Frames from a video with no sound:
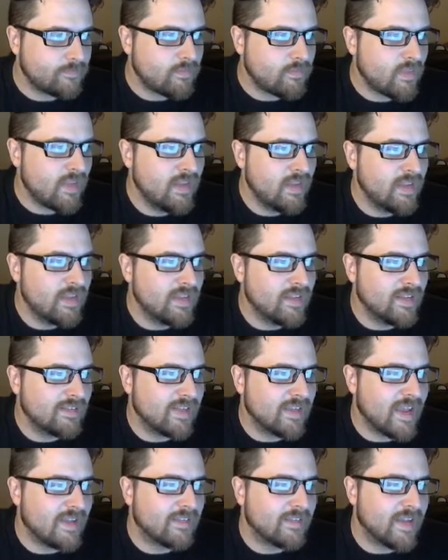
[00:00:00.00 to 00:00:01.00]
in this case,
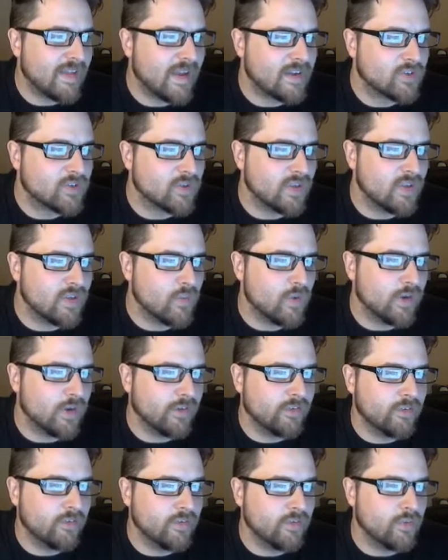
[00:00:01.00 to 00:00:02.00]
I actually want
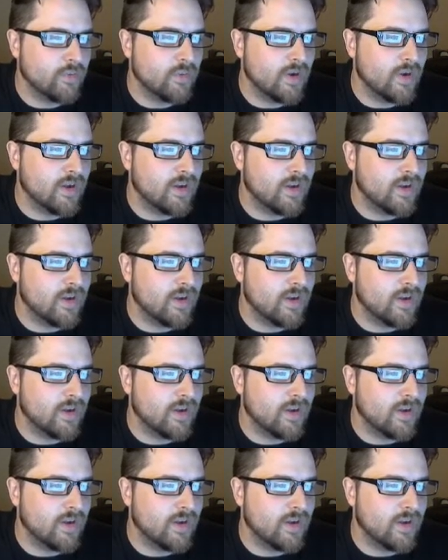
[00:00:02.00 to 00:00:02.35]
to, I